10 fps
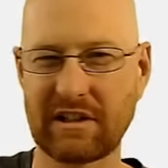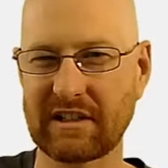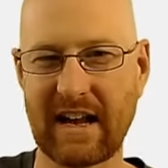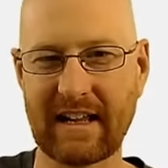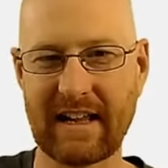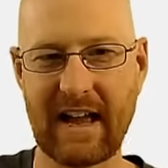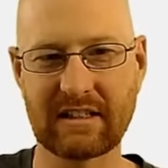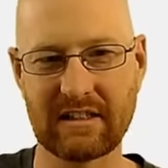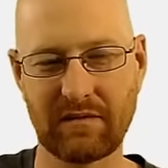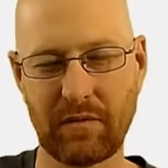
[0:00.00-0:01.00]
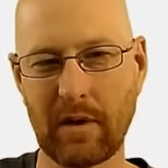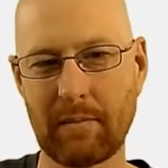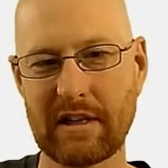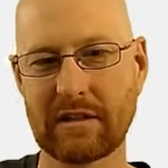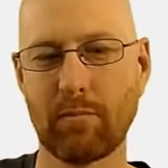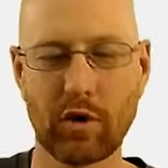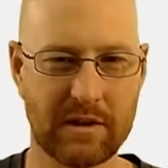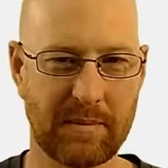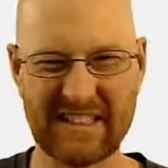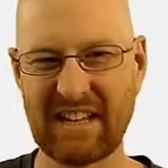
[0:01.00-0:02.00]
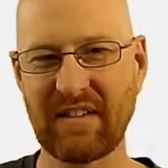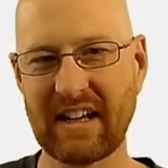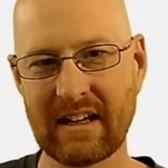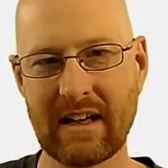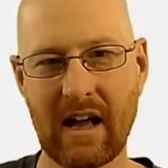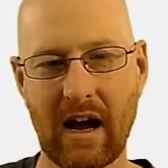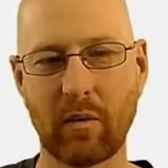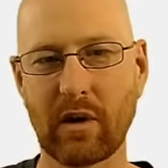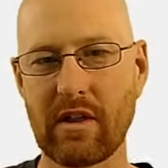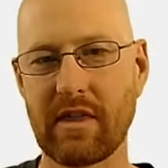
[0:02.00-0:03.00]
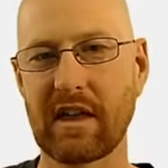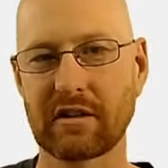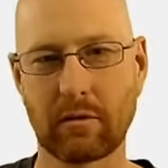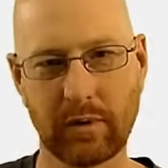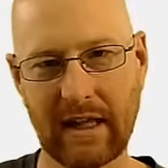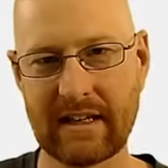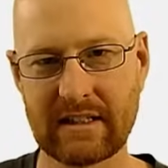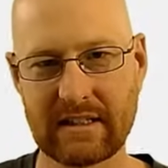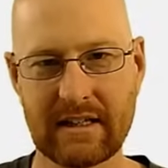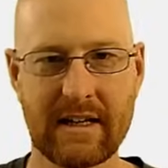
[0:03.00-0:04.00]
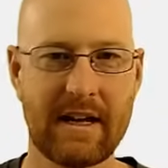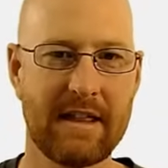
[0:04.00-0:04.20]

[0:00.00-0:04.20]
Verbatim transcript: It just kind of guesses. If you want to be more specific on where the things are placed,